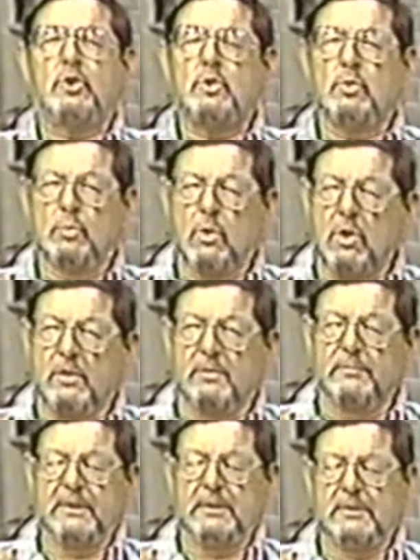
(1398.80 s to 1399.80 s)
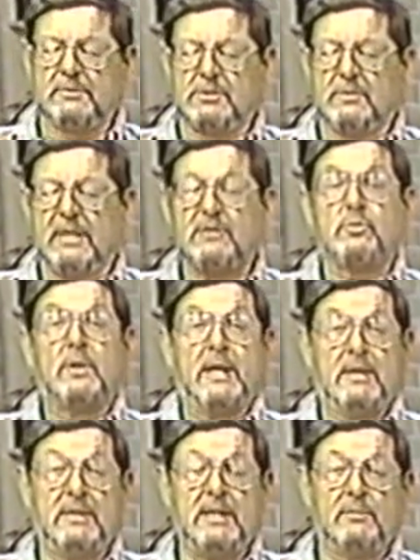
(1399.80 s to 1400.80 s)
cool water, and so that's what
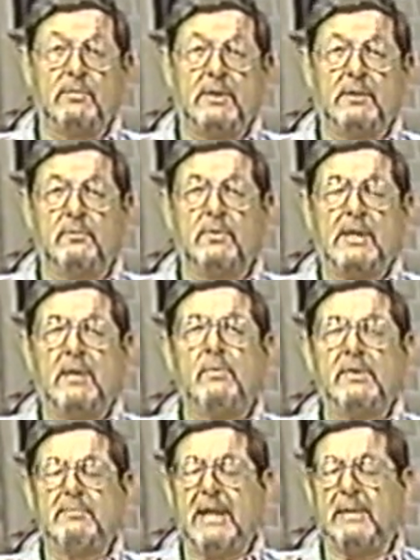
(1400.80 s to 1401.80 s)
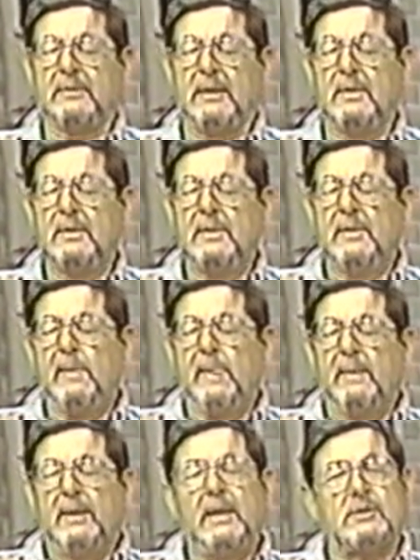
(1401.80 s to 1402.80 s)
I did when, when I went back there.
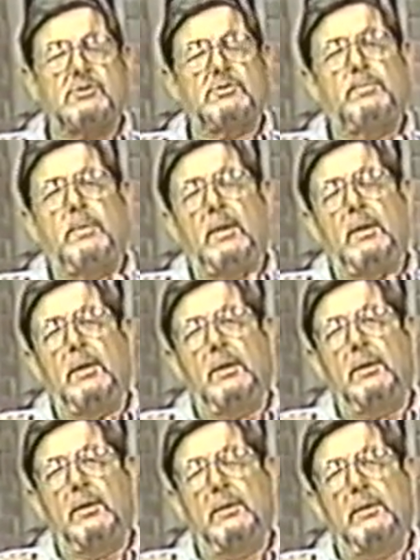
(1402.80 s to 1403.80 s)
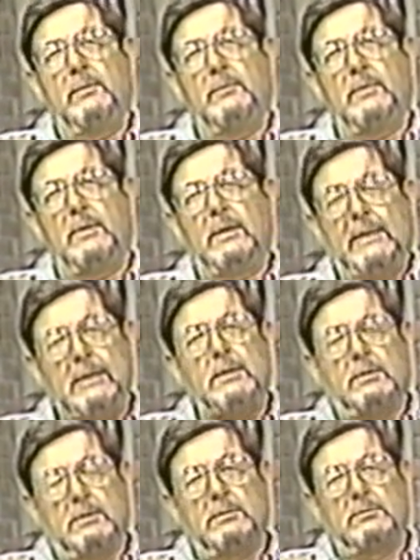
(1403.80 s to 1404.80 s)
It's
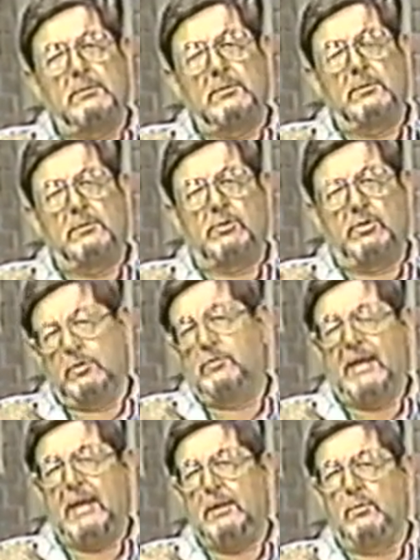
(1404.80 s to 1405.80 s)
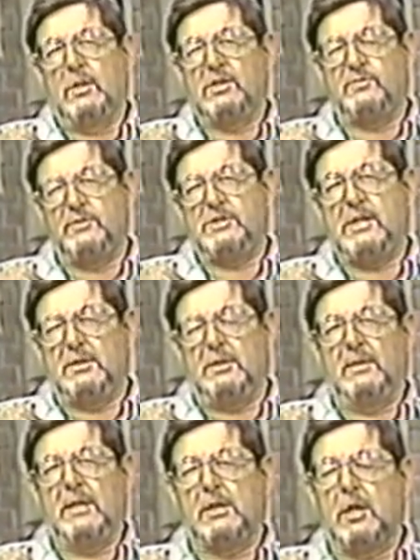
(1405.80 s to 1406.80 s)
legal to do that in West
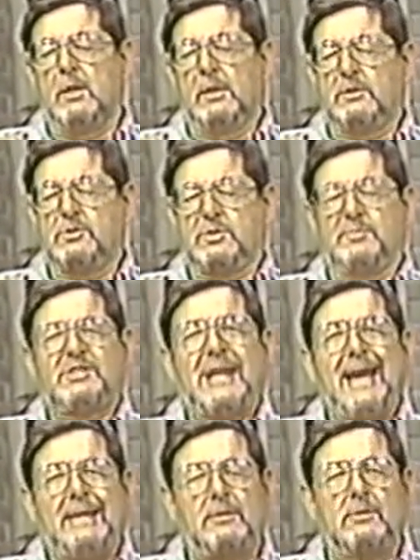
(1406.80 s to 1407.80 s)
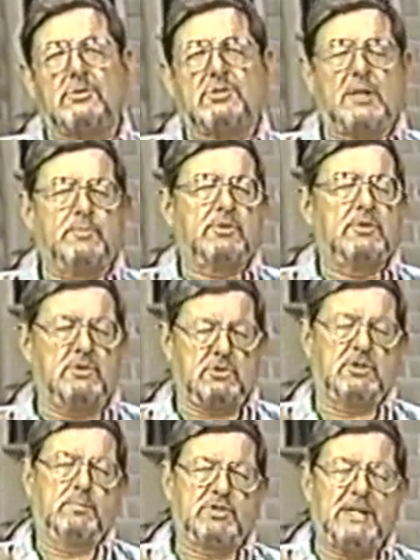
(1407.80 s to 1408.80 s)
Virginia. They call it subsidence, subsidence,
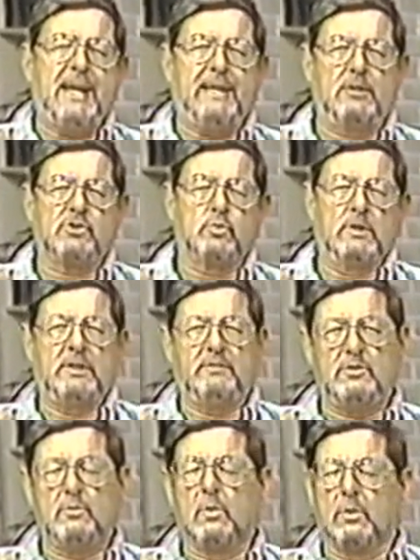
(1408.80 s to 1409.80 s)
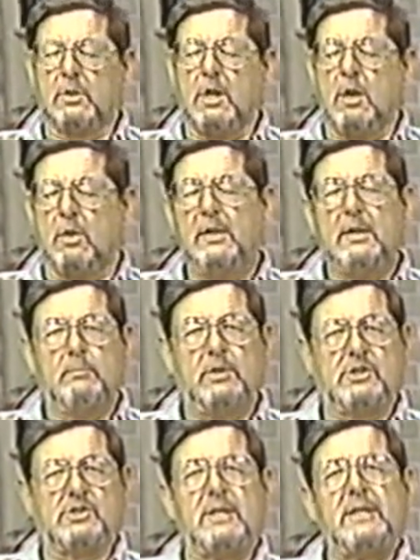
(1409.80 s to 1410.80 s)
subsidence, whatever you want to call,
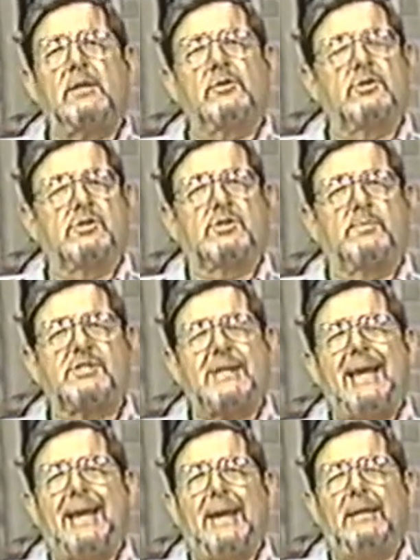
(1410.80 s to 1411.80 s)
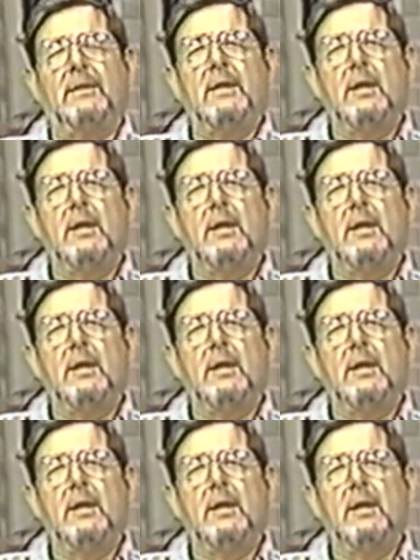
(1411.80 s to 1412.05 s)
but it's legal to subside.